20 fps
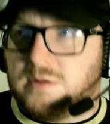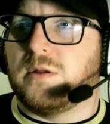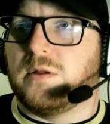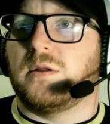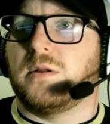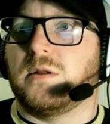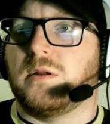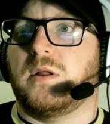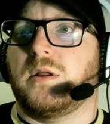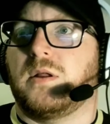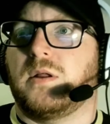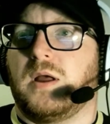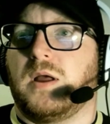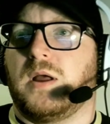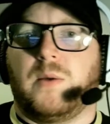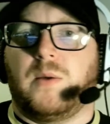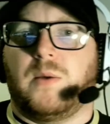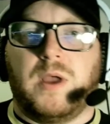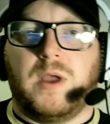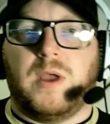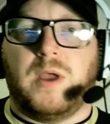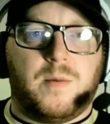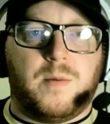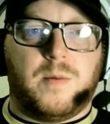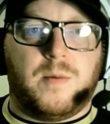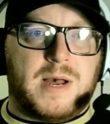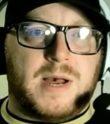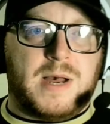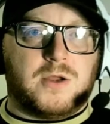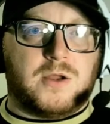And we are back
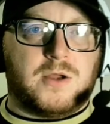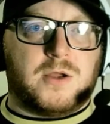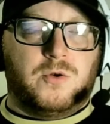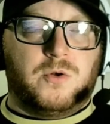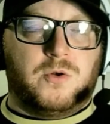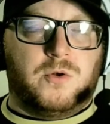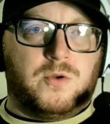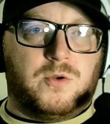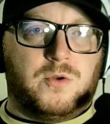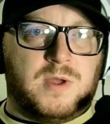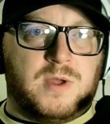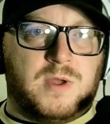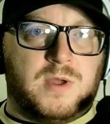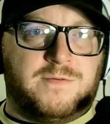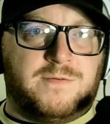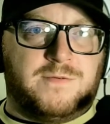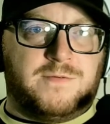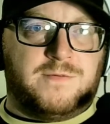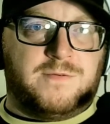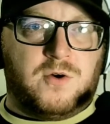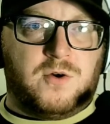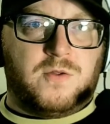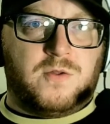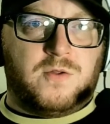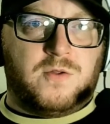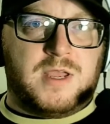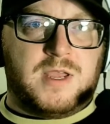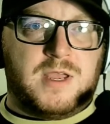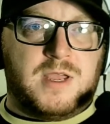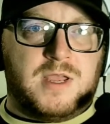underway for the
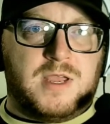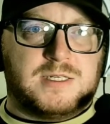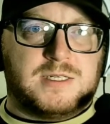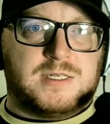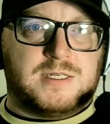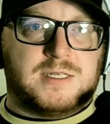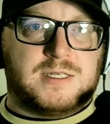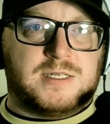second